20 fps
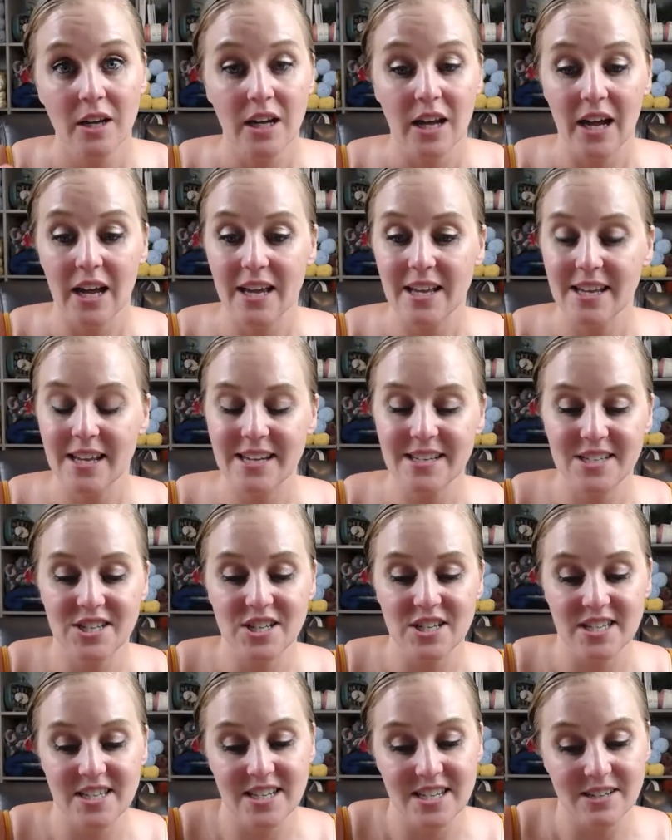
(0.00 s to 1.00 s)
It, it's
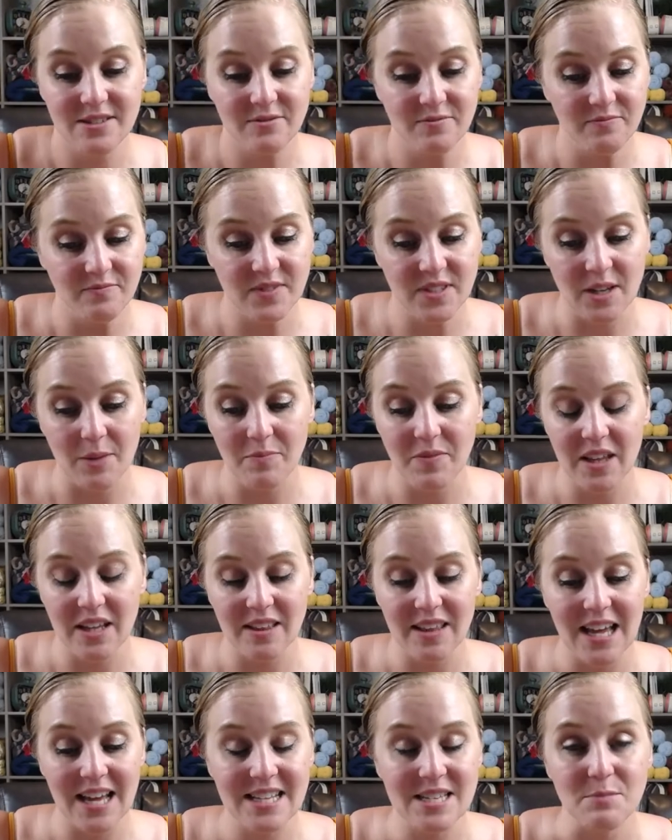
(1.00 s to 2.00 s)
just something
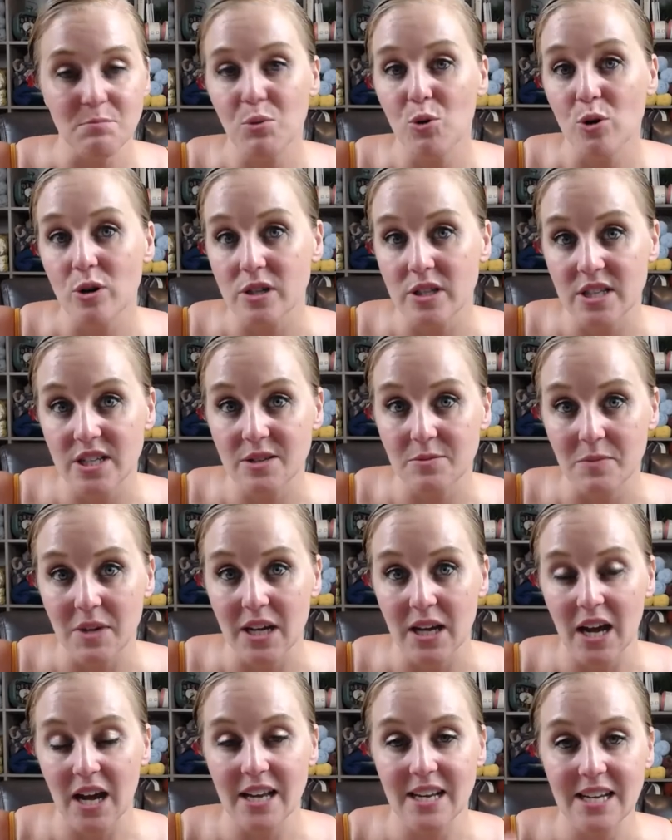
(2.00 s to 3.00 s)
that's important to
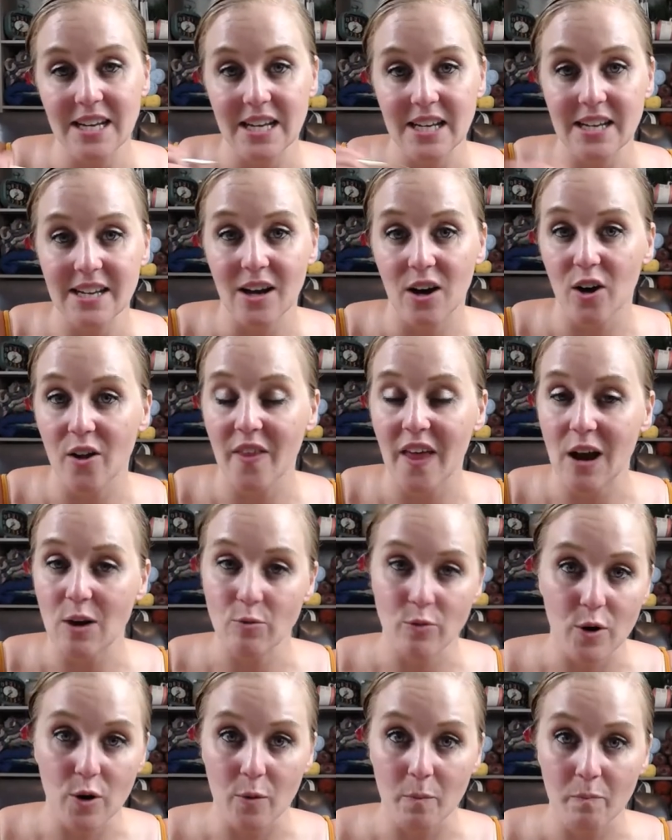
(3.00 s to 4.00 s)
me. I need all that
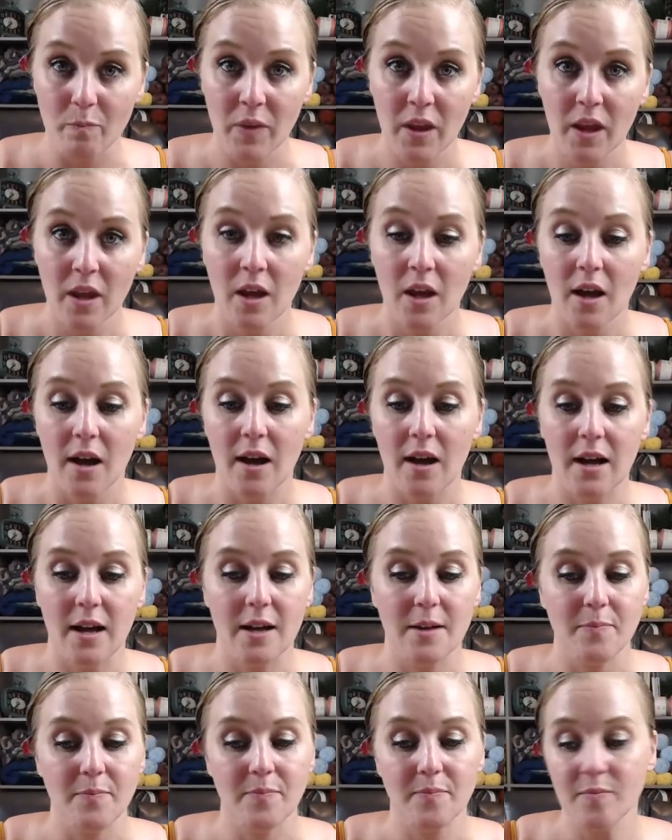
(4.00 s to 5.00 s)
room.
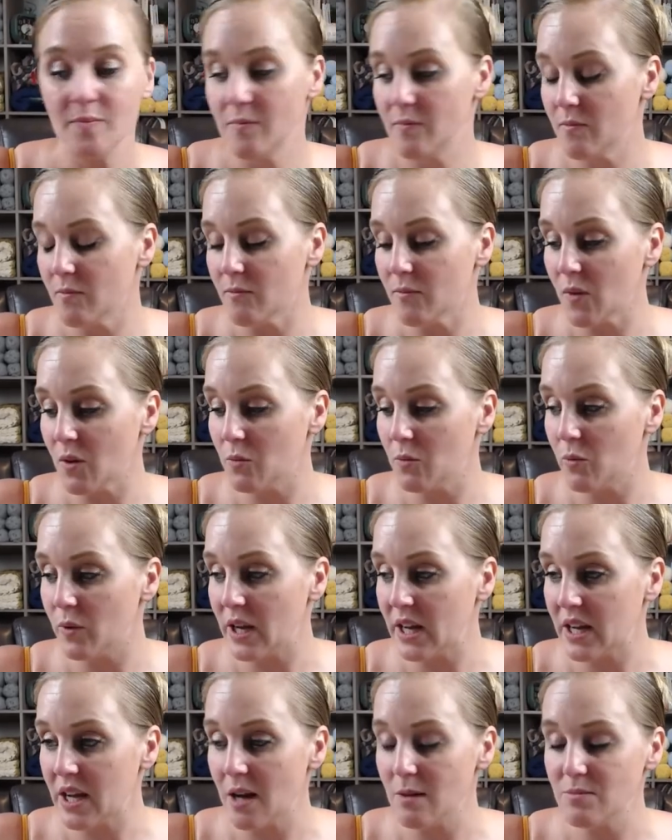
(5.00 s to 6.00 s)
Um, when
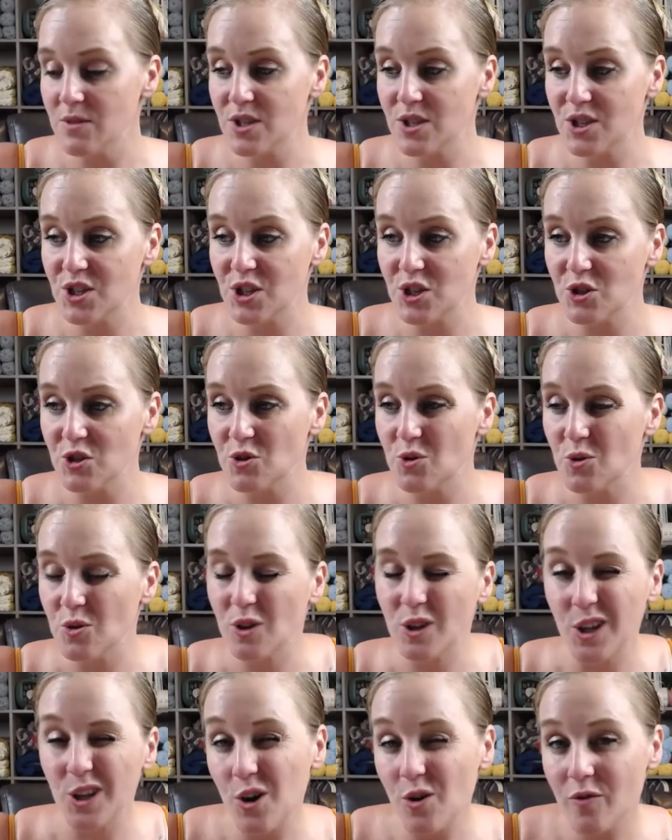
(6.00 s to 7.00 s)
it comes to
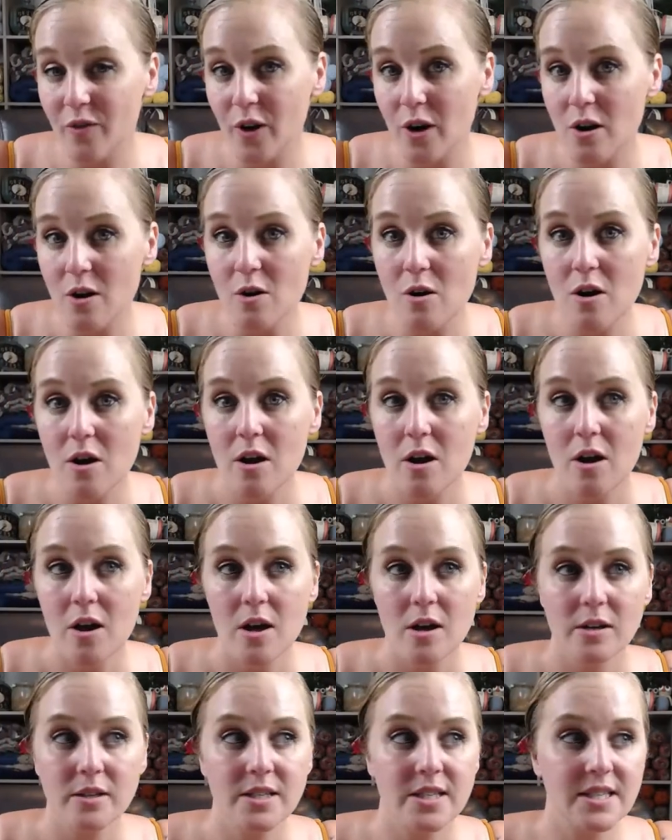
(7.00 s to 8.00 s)
clover,
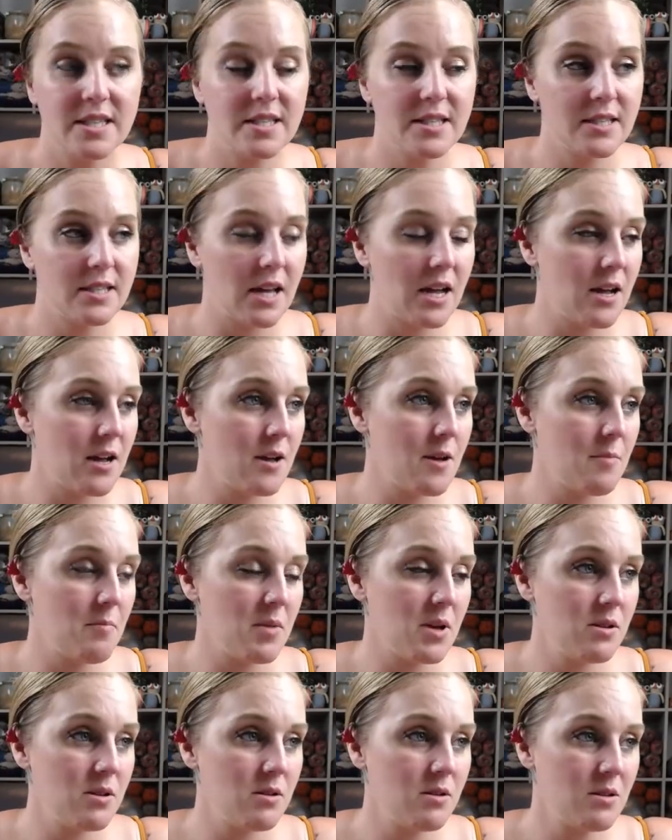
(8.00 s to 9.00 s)

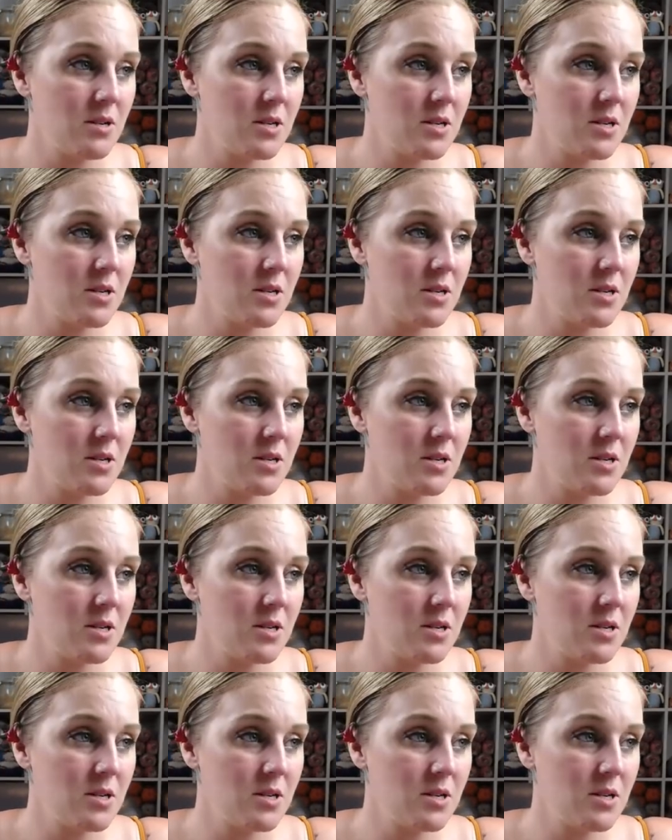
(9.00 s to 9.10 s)
some